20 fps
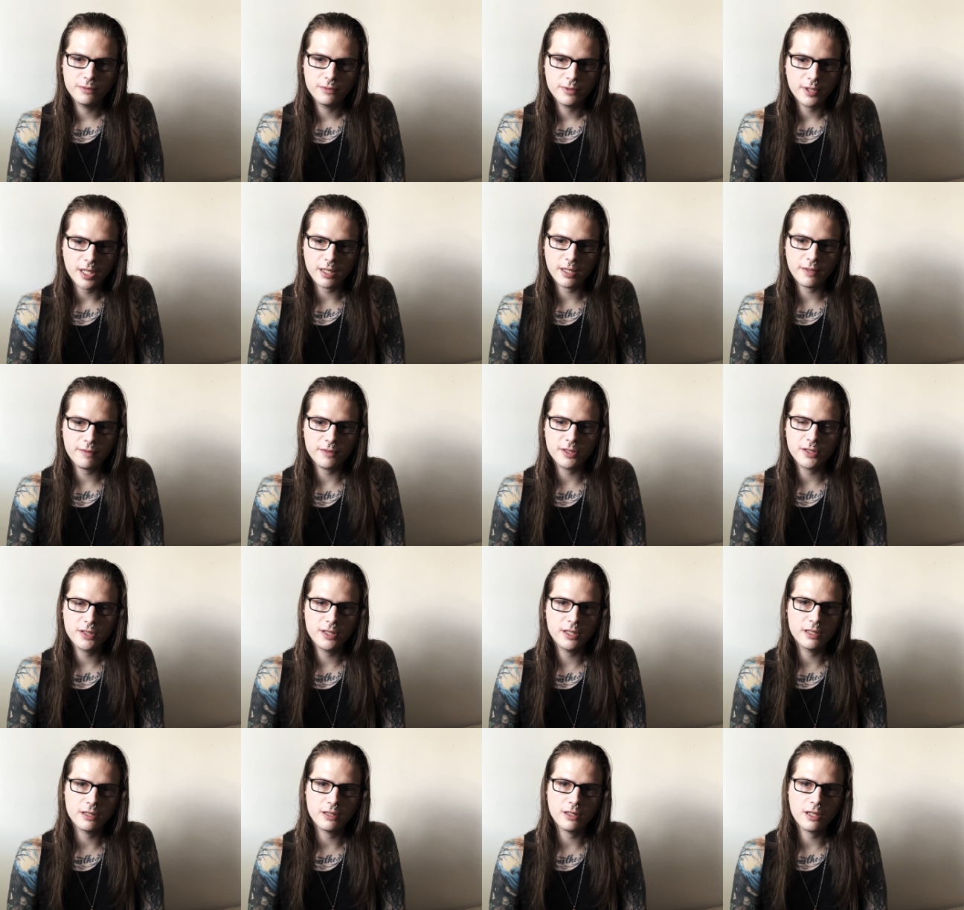haven't
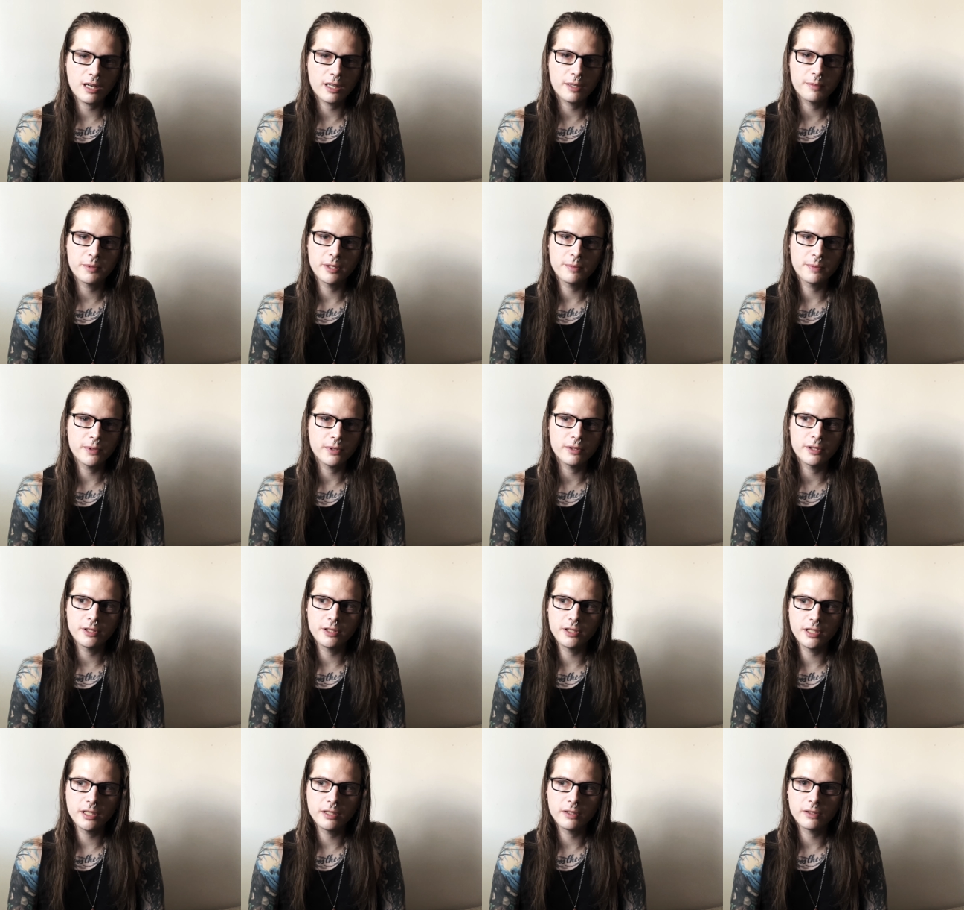seen a lot of people in
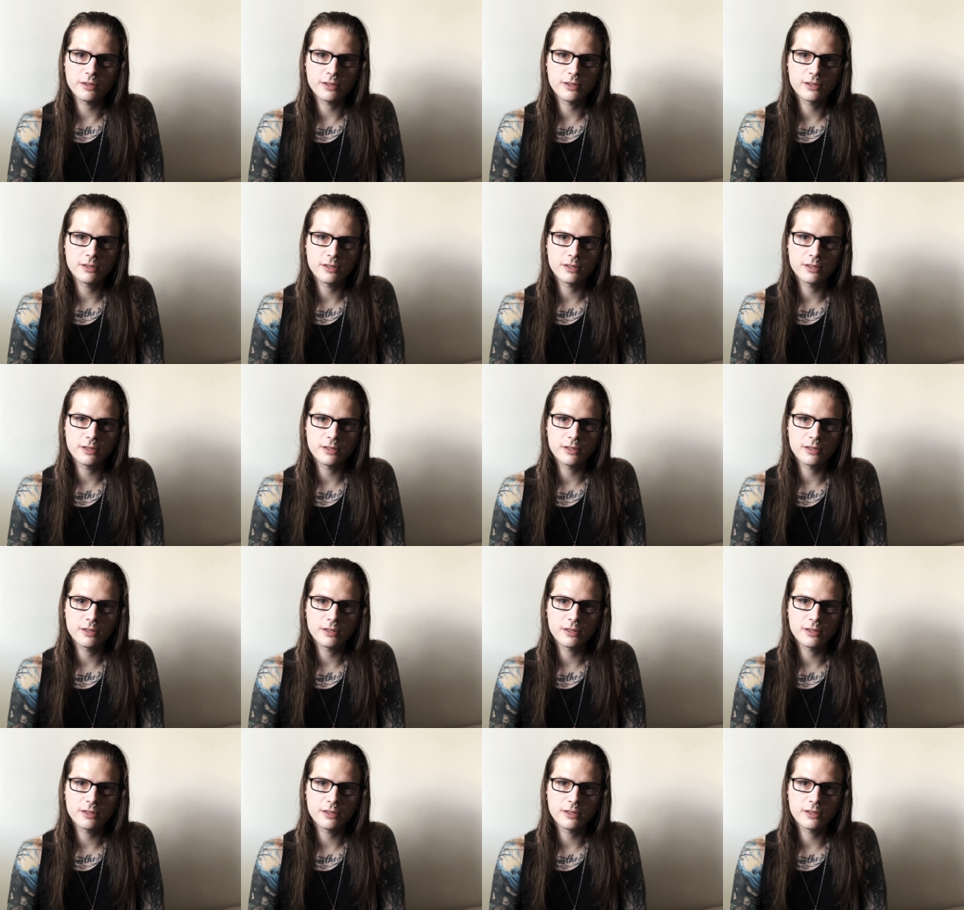years,